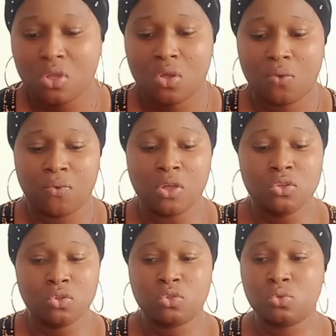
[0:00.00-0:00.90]
for
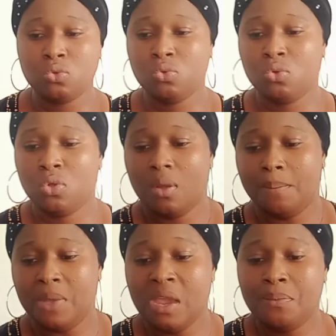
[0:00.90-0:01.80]
you to
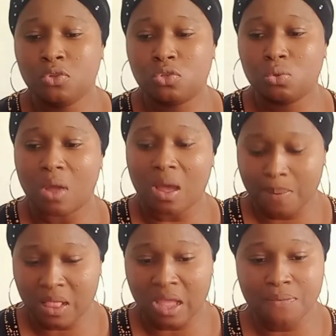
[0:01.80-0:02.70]
be able to
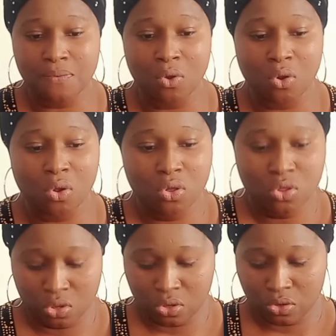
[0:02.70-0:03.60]
apply for
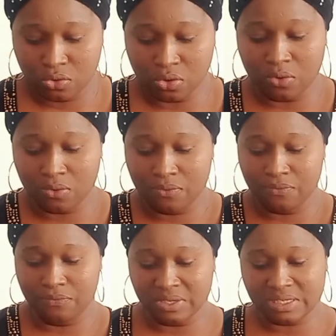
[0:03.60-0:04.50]
your
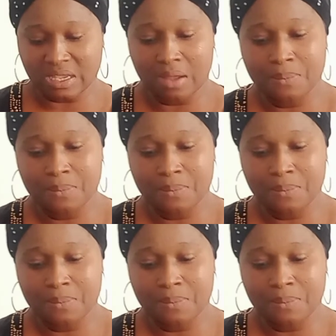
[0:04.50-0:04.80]
visa.